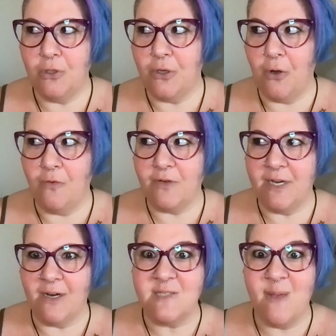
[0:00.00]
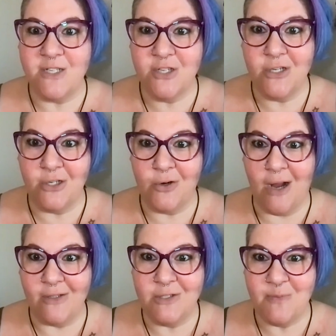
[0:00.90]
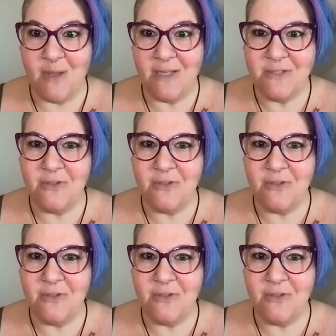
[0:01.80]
look over here, especially in a crowded space,